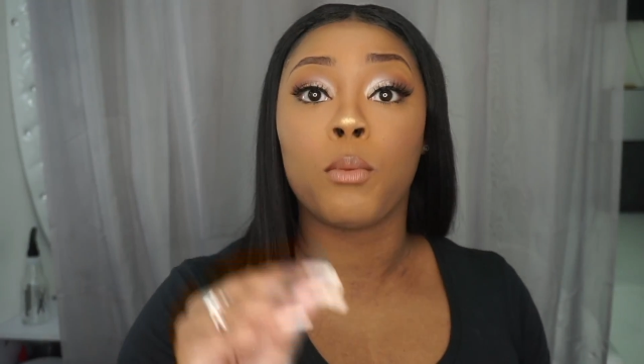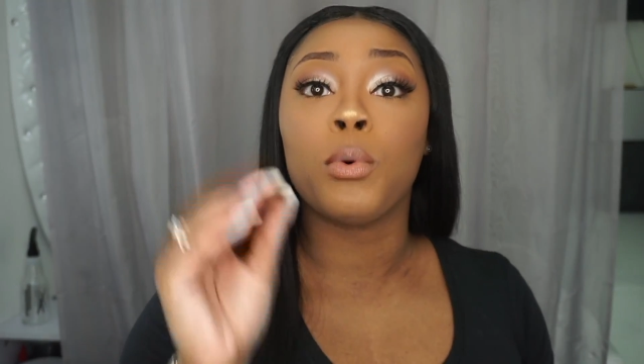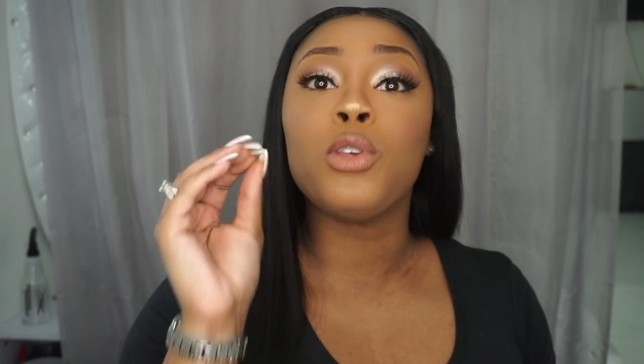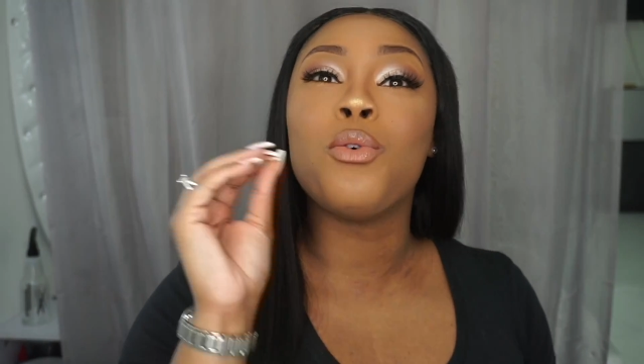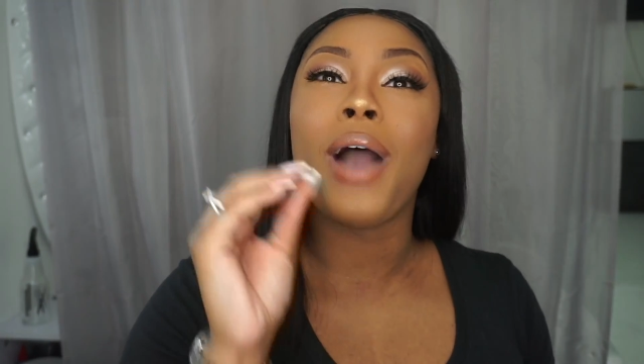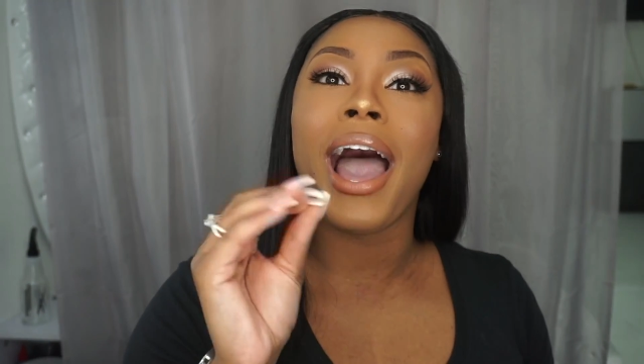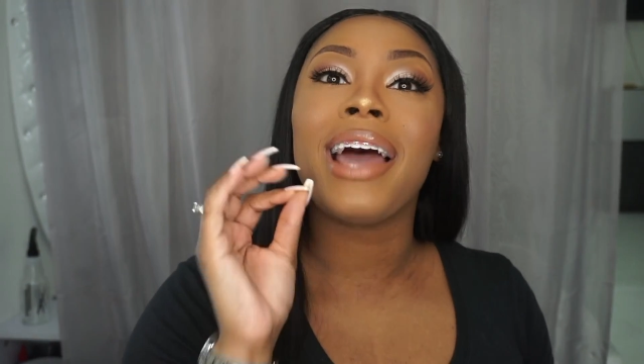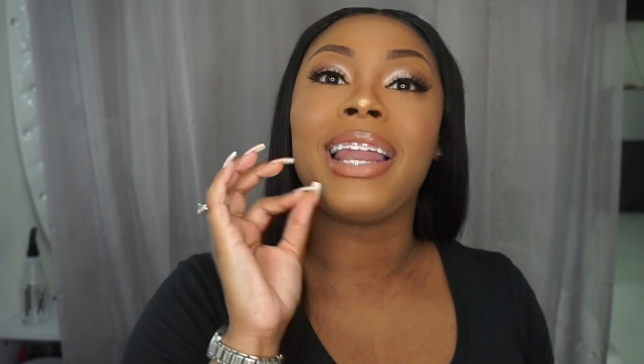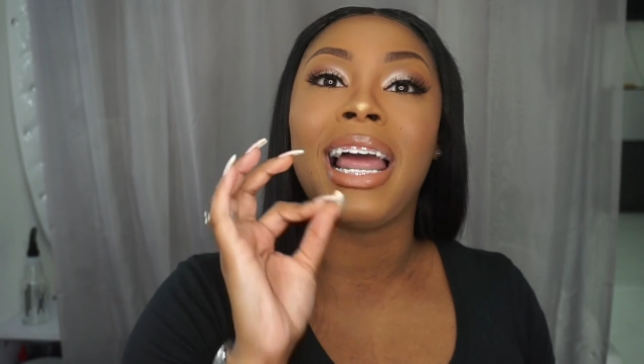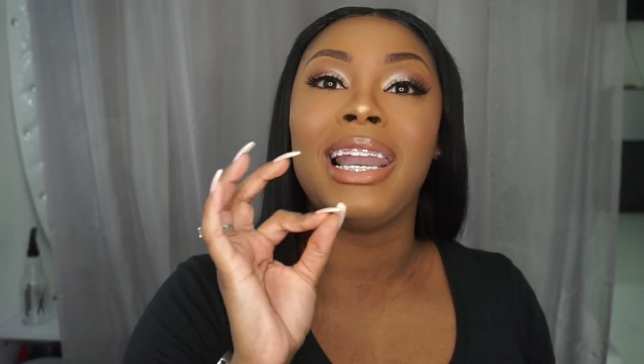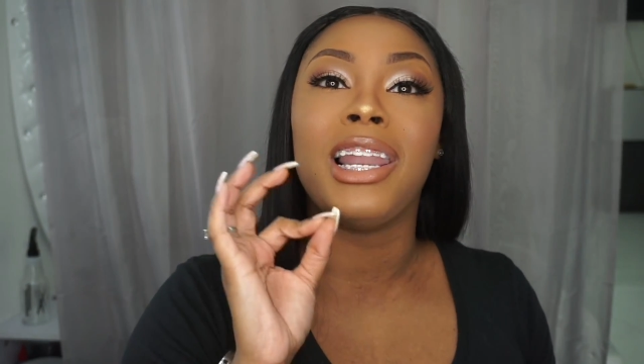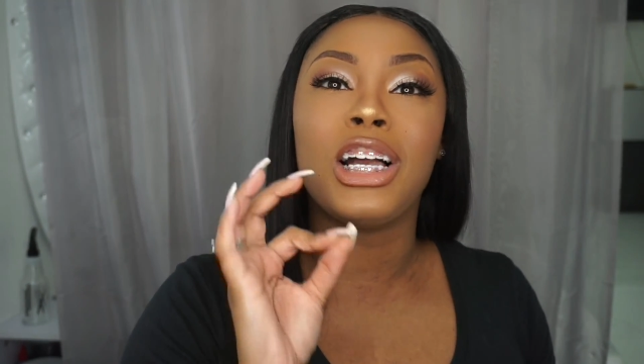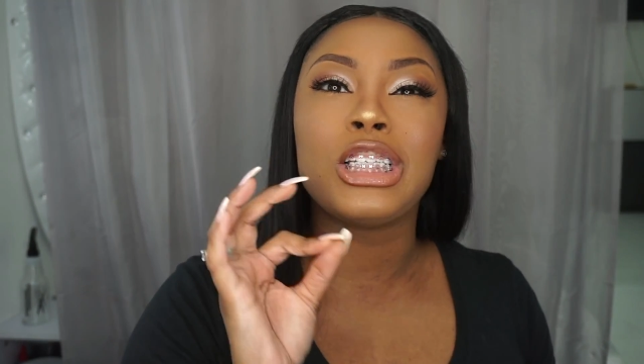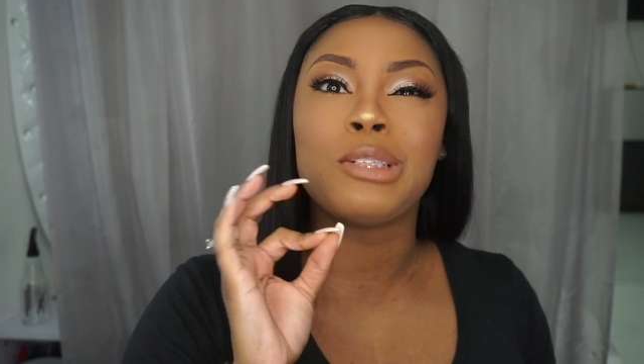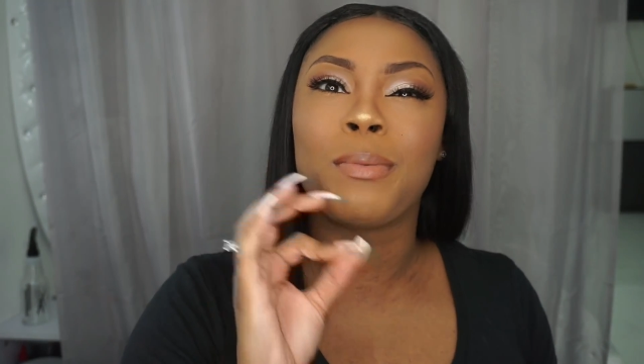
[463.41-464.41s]
when you have
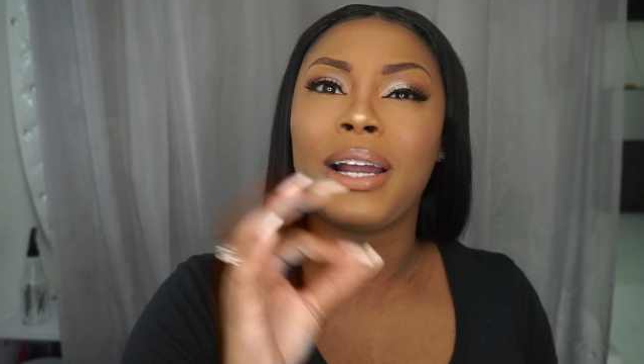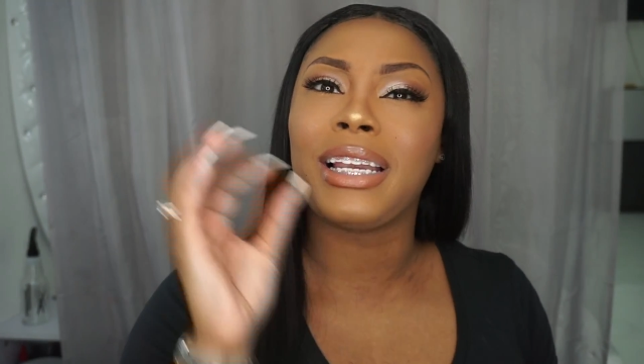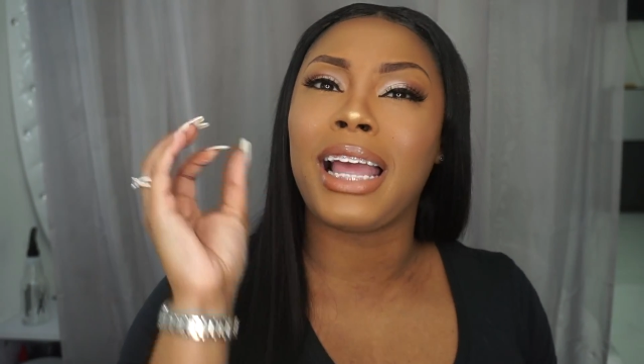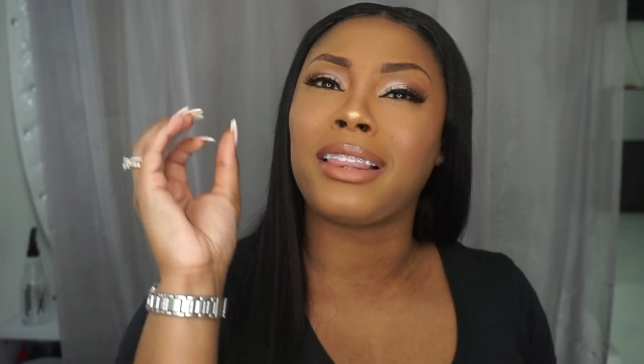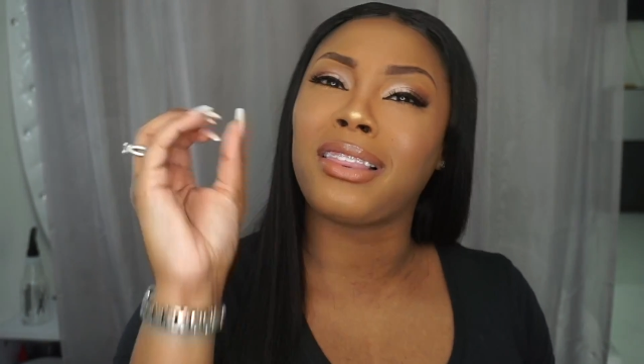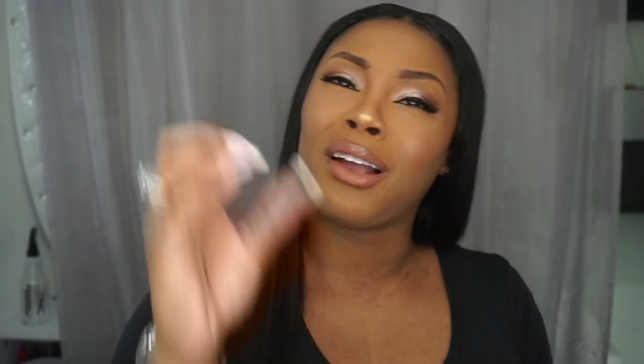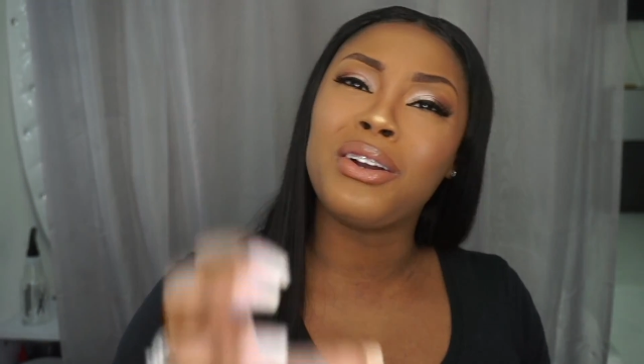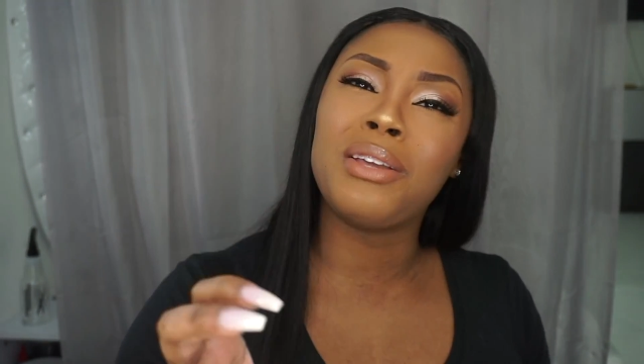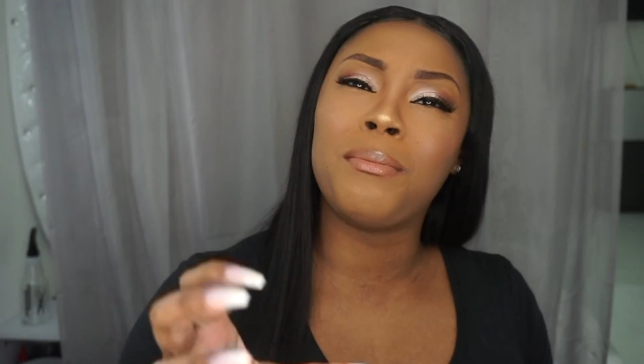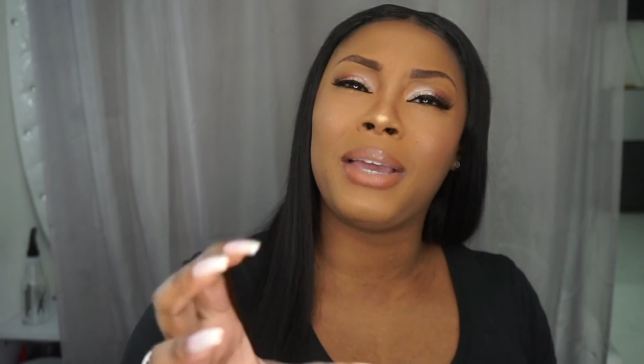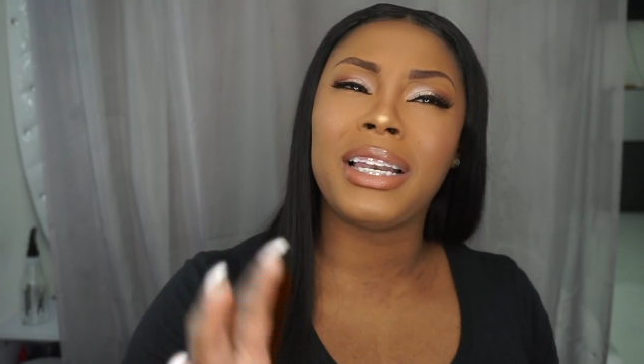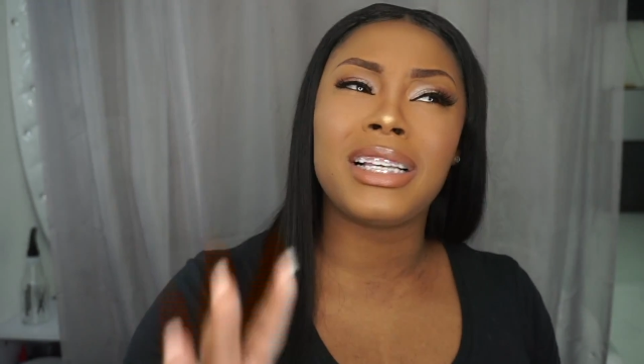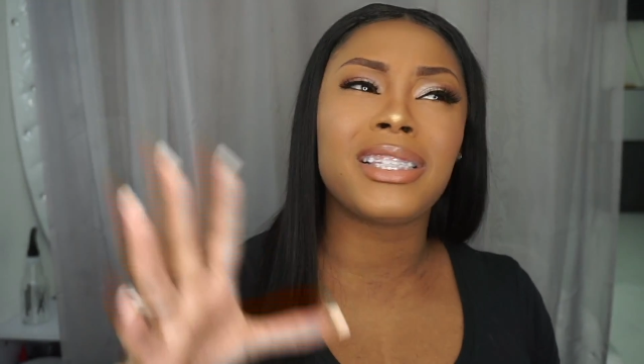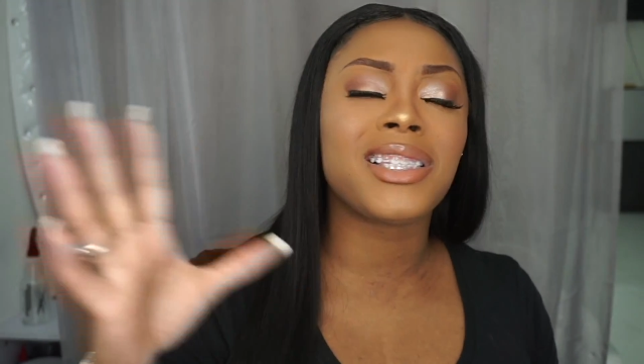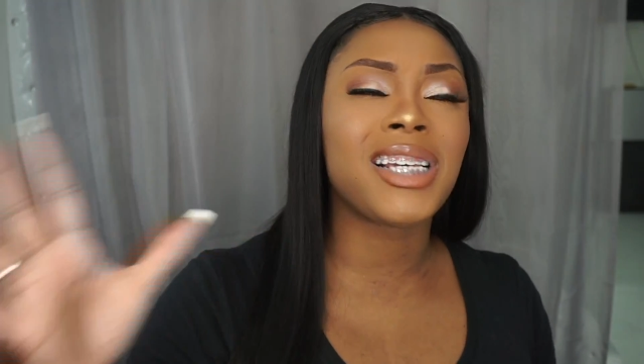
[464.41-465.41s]
that lunch break, that 30
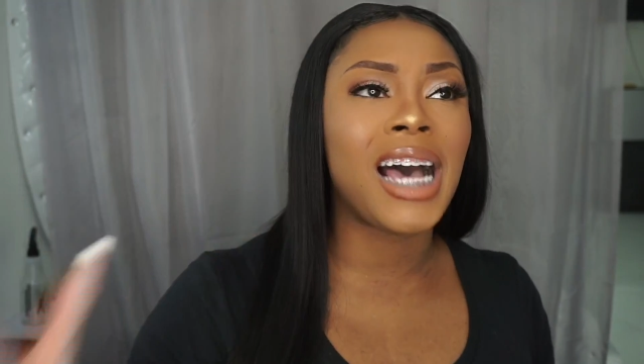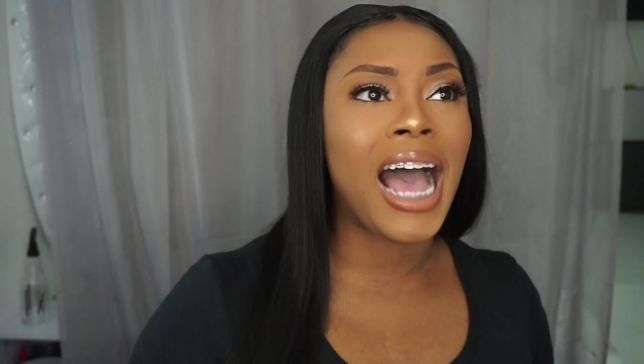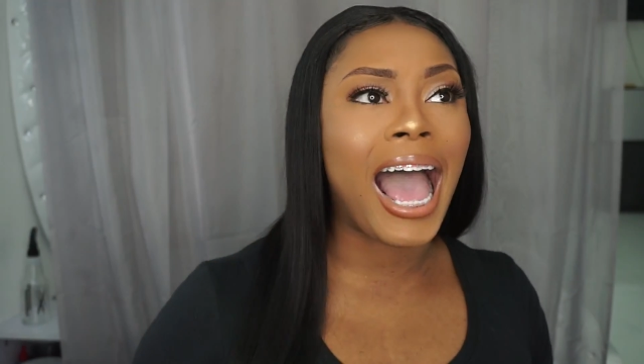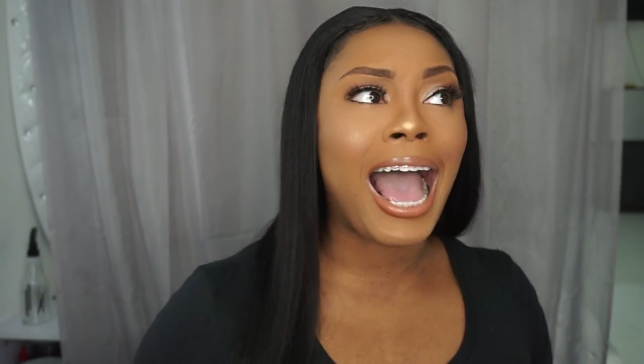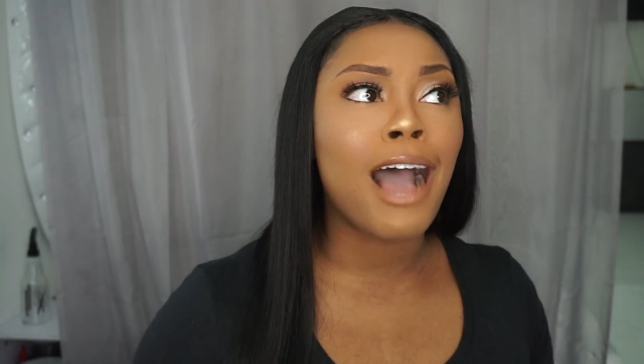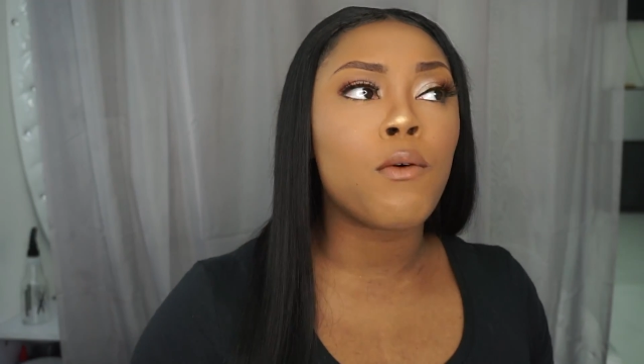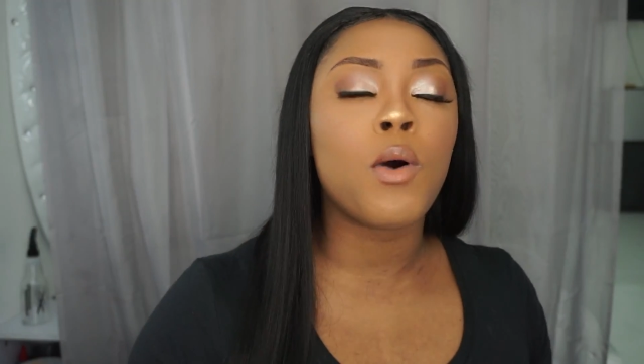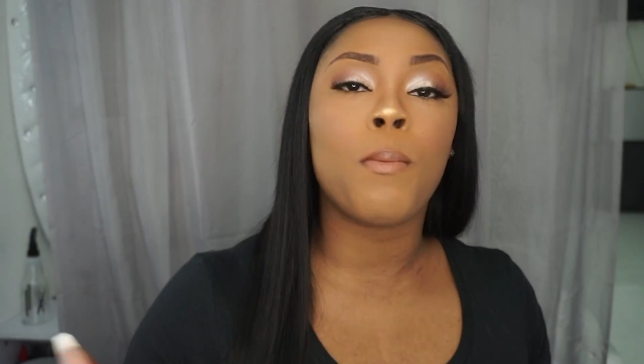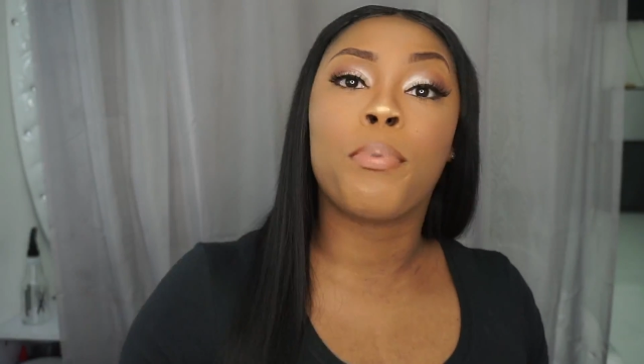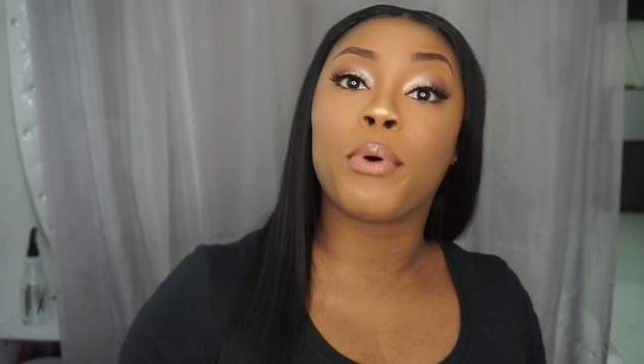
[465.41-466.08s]
minutes to hour